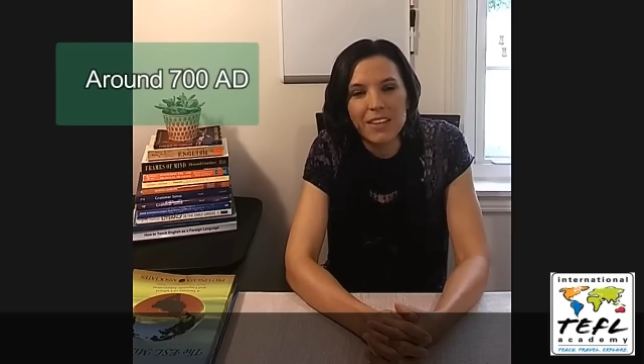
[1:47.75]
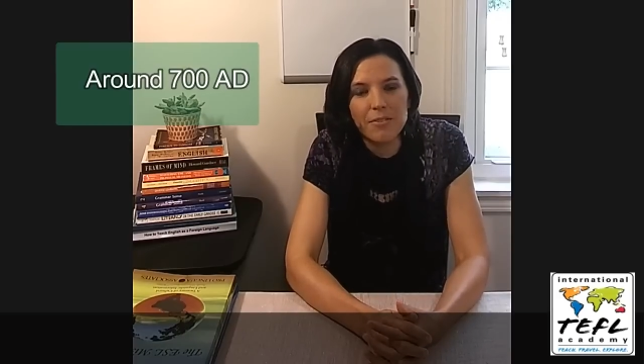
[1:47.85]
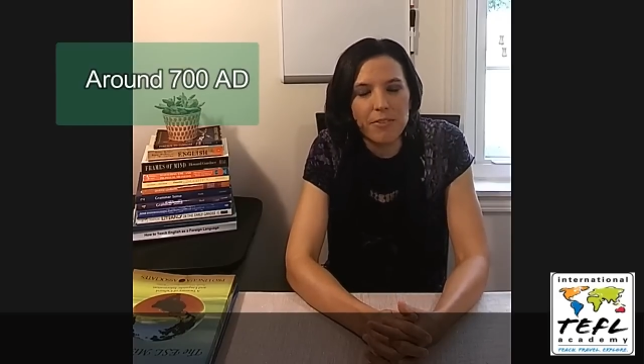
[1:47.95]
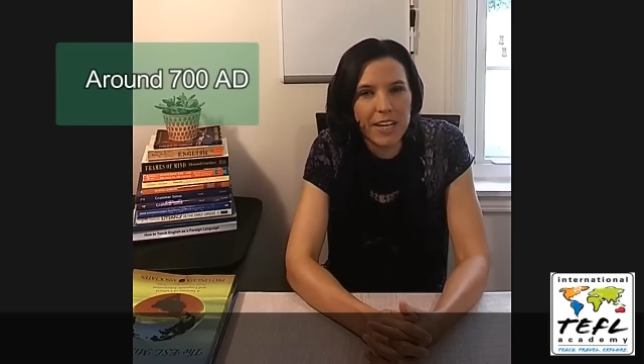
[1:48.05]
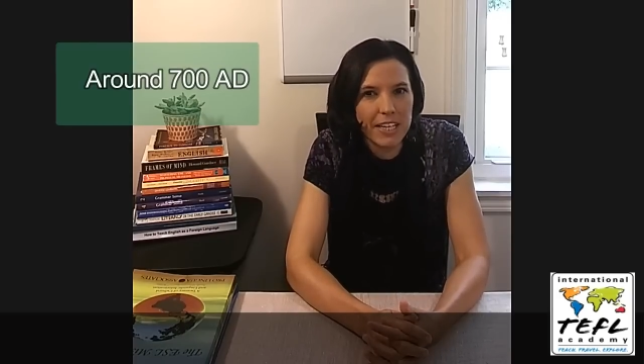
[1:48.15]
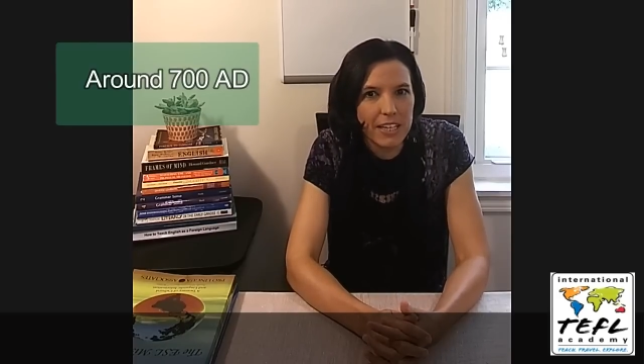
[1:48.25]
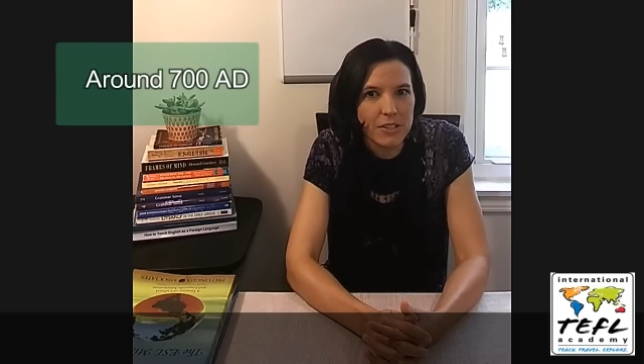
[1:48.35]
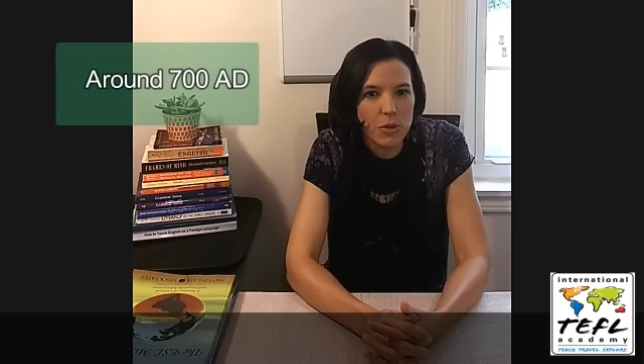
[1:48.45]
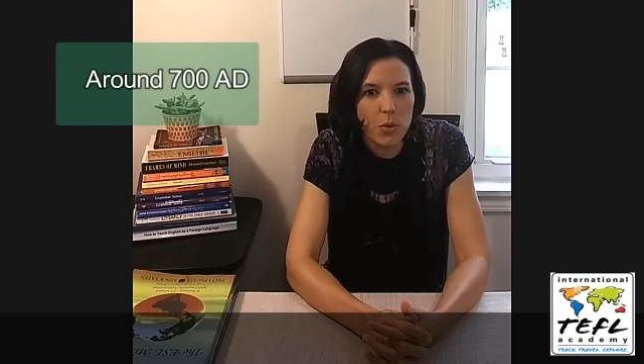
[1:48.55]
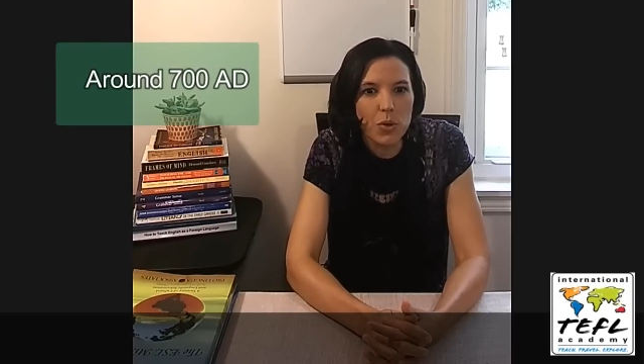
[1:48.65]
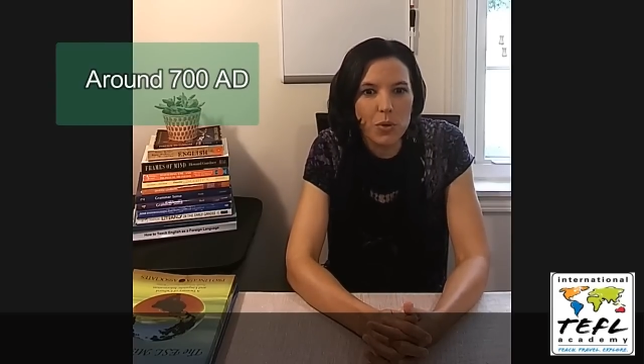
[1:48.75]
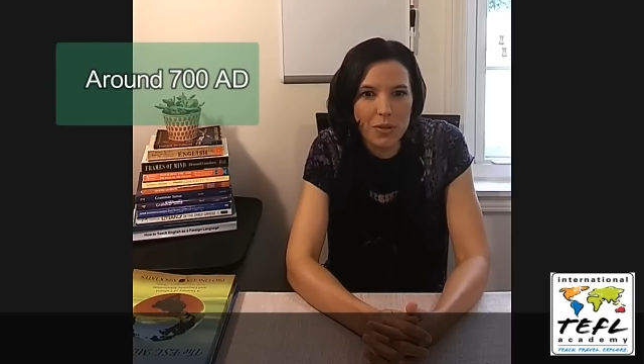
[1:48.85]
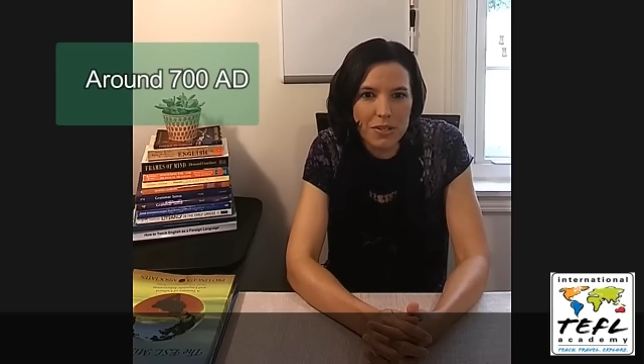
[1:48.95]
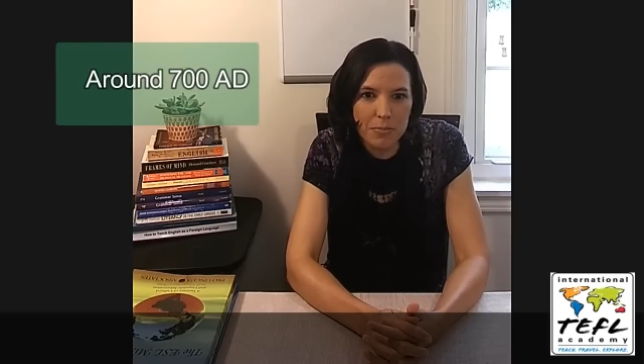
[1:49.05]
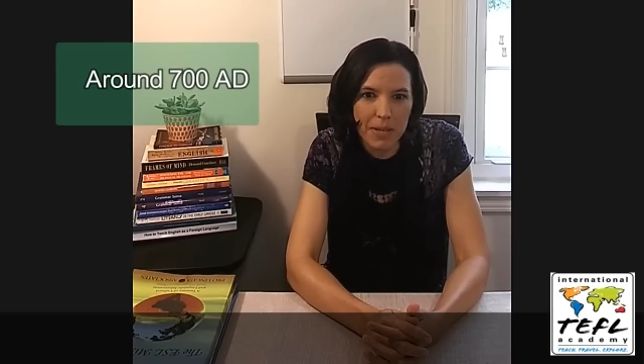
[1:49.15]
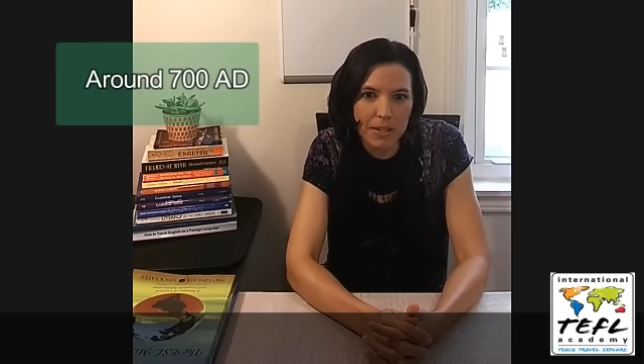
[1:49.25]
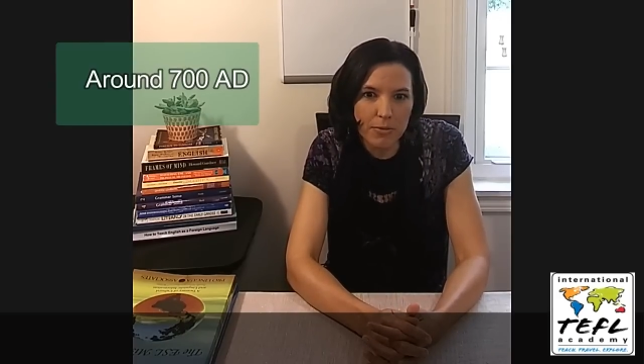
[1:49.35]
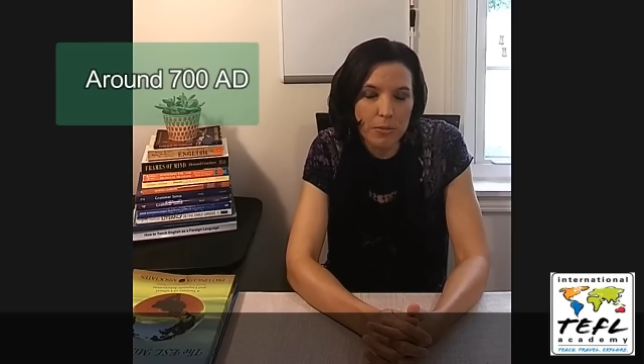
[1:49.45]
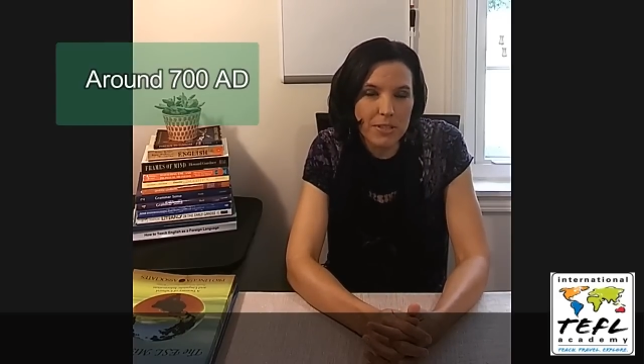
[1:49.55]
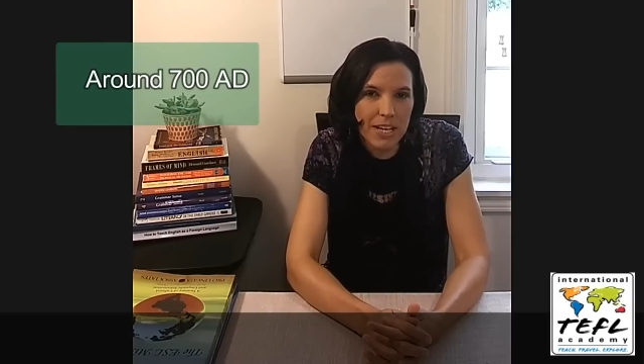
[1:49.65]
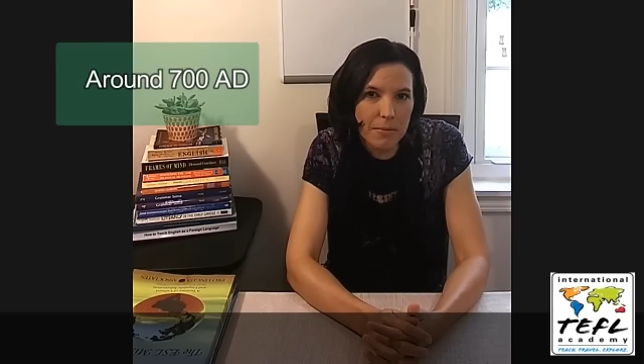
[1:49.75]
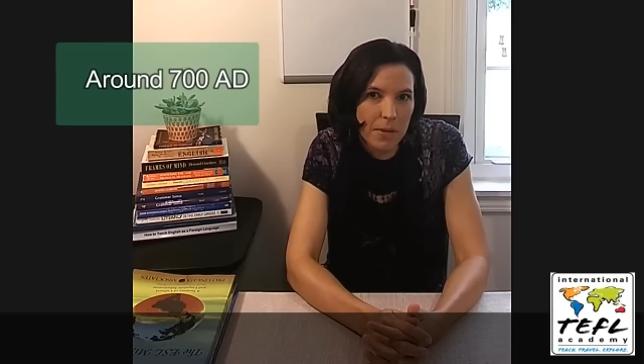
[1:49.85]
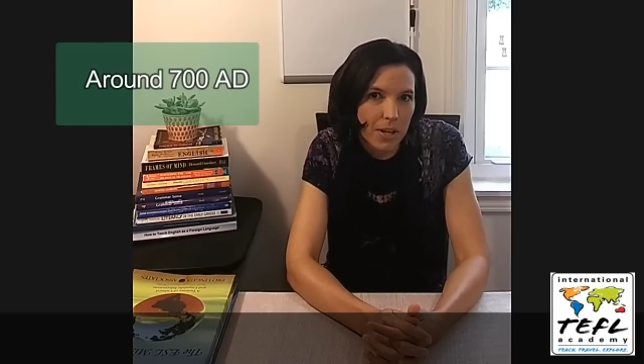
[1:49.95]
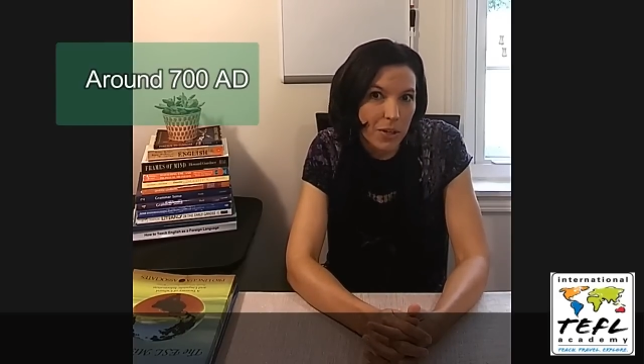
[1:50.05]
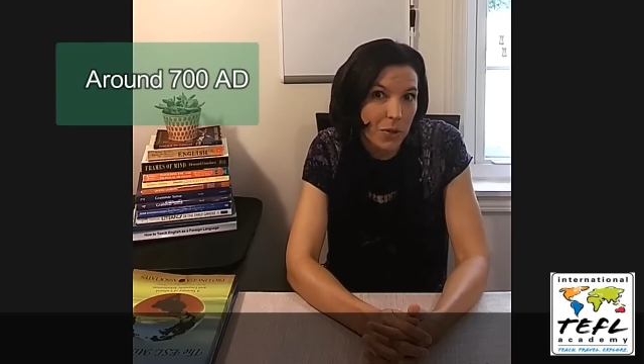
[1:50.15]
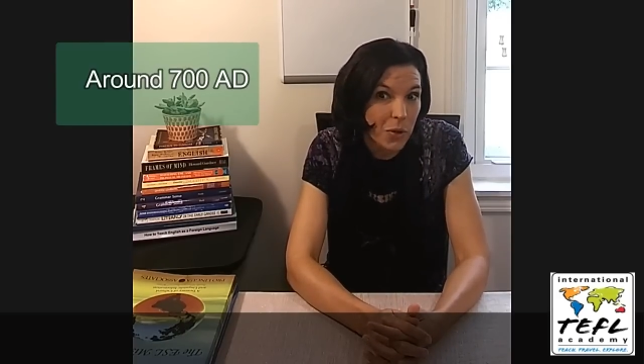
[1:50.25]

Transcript: The Vikings or Norsemen from Denmark,